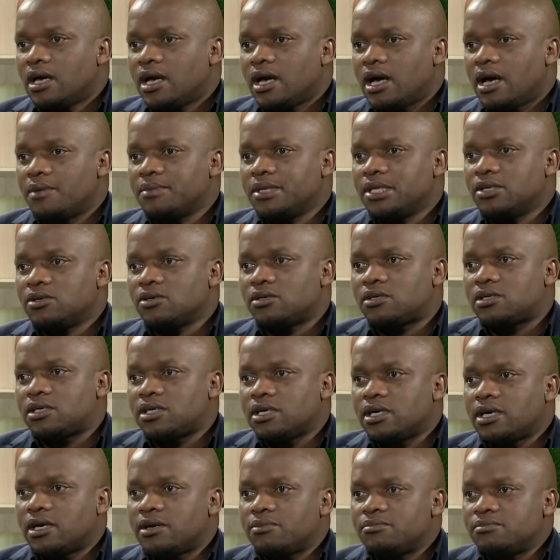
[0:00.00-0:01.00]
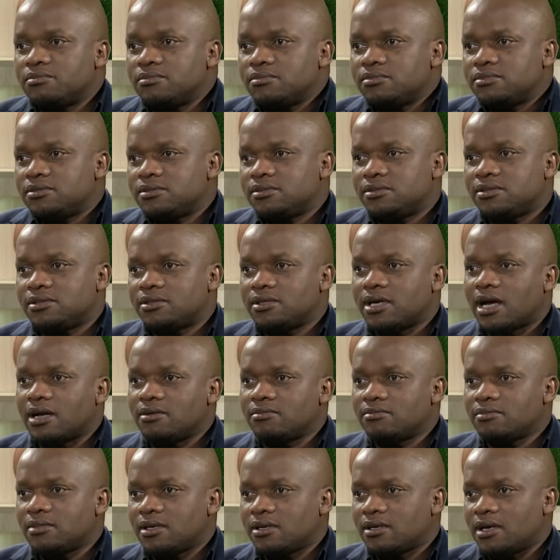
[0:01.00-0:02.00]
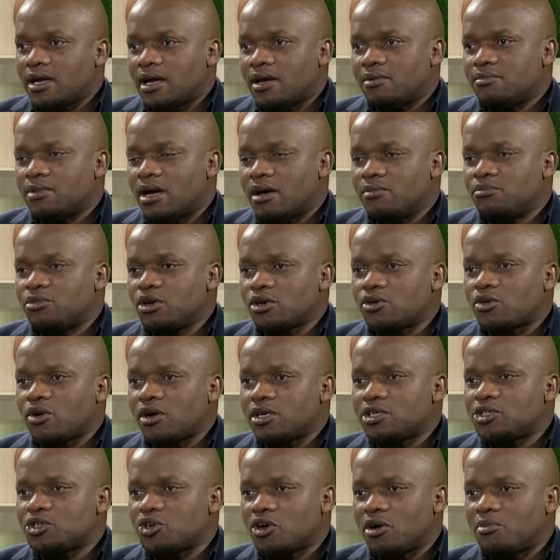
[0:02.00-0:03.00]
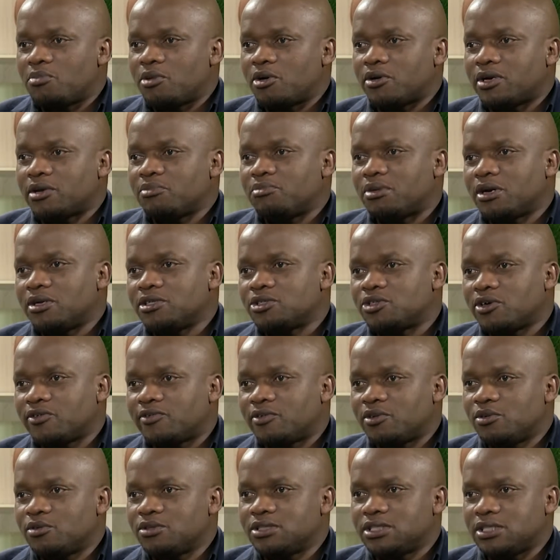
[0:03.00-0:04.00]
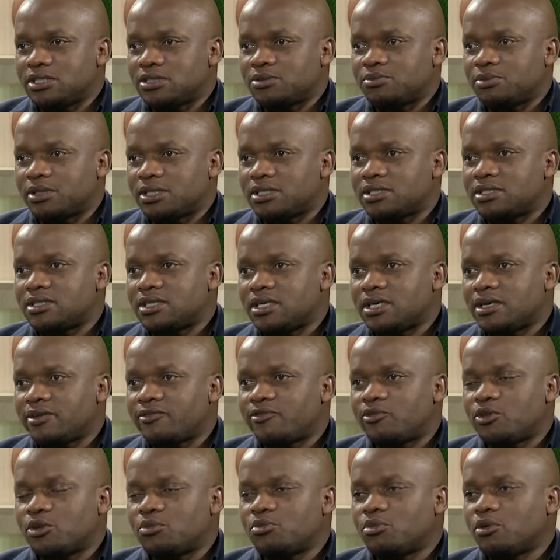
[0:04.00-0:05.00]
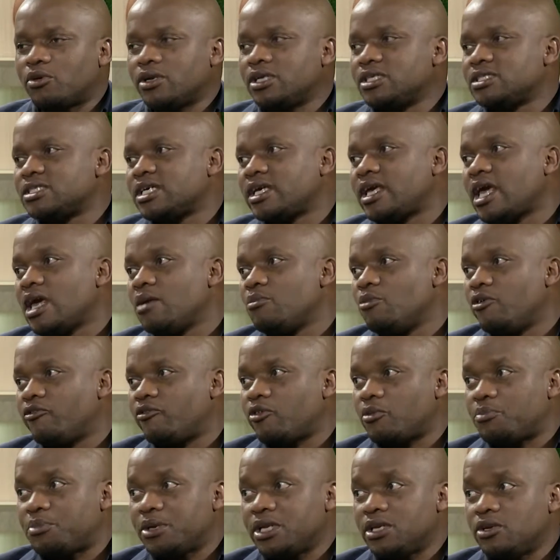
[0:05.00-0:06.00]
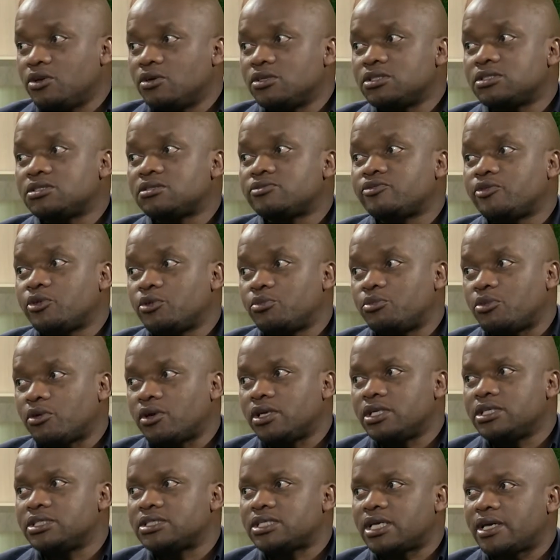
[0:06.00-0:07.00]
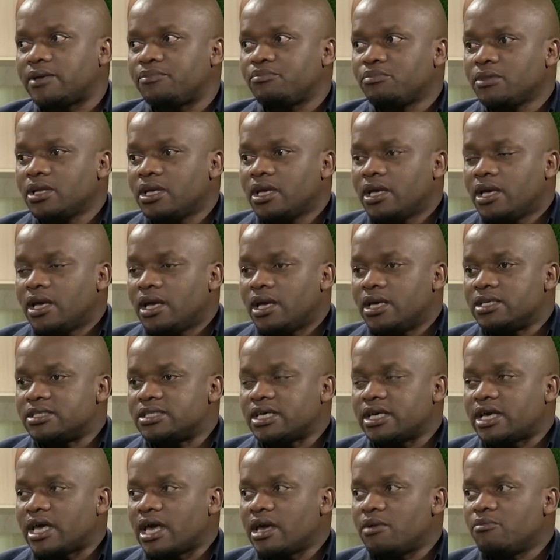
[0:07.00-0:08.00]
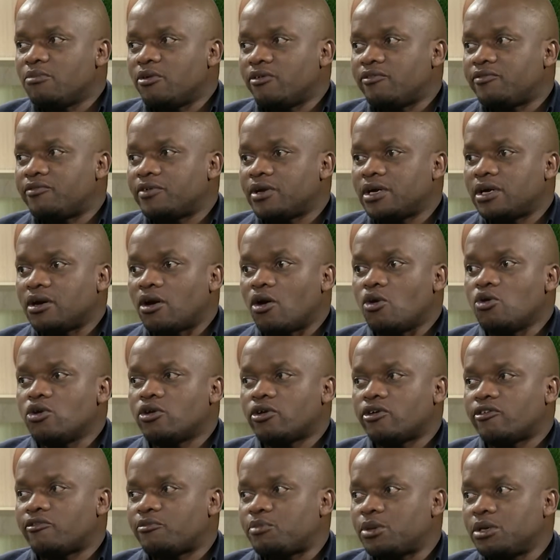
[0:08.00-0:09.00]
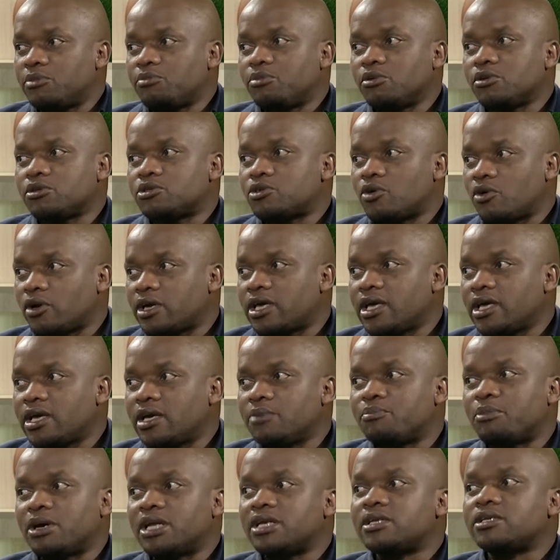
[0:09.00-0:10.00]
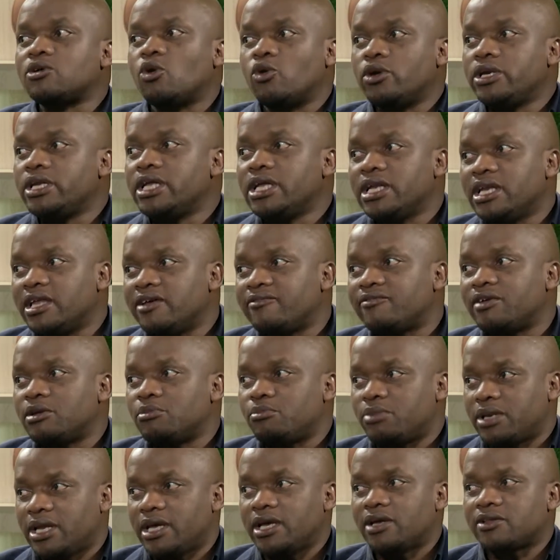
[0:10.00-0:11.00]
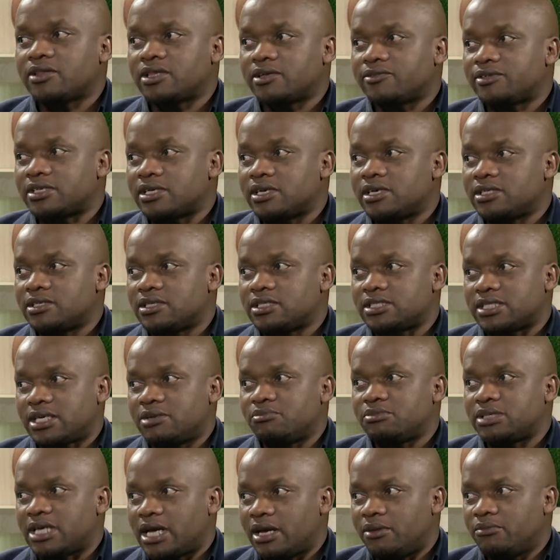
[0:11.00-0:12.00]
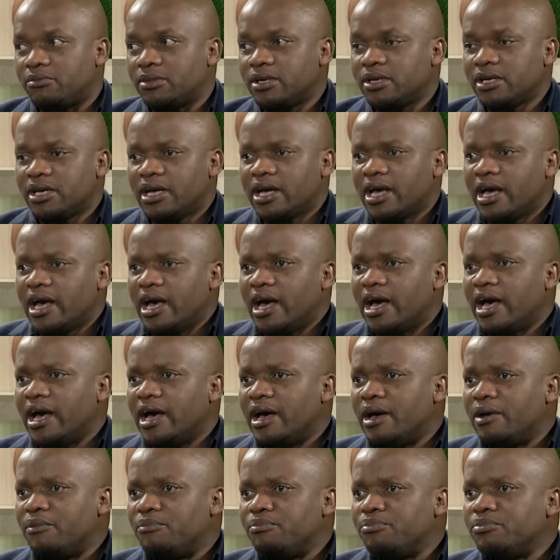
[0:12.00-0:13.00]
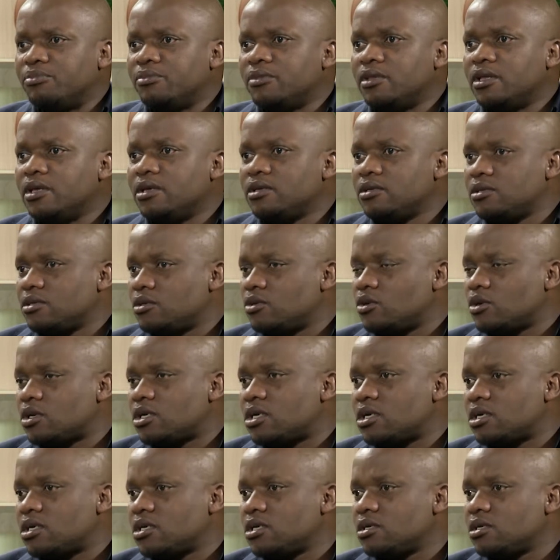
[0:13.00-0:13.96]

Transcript: I mean, look, um, I'm, I'm not quite sure about a bunch of losers, but uh, football is a game of opinions. Football is a is a game of a whole lot of people talking, but only live and play at the, at the same time. Um, look,